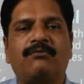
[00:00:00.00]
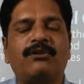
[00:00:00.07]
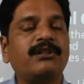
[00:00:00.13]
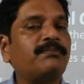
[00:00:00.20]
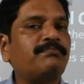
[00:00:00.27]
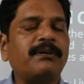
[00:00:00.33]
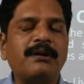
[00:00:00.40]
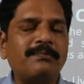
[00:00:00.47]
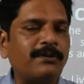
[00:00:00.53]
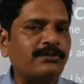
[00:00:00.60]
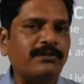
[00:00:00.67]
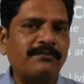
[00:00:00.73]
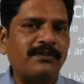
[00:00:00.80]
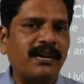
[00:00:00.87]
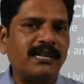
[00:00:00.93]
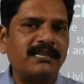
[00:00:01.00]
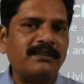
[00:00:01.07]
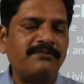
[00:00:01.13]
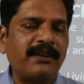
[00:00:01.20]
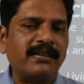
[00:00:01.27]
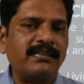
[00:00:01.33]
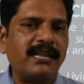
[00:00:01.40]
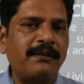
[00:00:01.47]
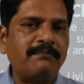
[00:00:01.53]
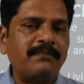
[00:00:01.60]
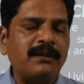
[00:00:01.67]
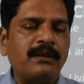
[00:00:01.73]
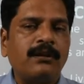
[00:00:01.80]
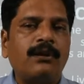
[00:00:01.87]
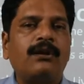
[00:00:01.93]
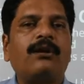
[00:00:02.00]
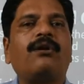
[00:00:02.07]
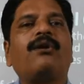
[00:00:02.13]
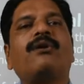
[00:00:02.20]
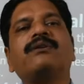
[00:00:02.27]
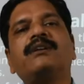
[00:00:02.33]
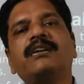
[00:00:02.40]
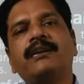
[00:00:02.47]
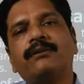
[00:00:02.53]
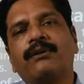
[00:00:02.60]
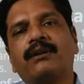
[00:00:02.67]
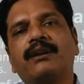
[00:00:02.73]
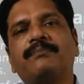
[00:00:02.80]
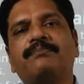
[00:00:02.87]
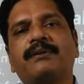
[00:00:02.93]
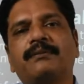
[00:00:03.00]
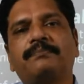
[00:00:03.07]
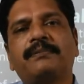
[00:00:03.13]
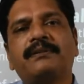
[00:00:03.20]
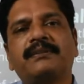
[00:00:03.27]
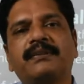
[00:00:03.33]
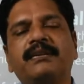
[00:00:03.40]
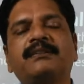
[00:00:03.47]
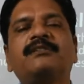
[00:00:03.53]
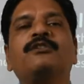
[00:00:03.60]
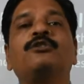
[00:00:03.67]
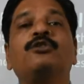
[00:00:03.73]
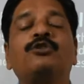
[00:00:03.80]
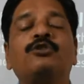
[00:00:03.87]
what is the purpose of classifying them? Only and only purpose is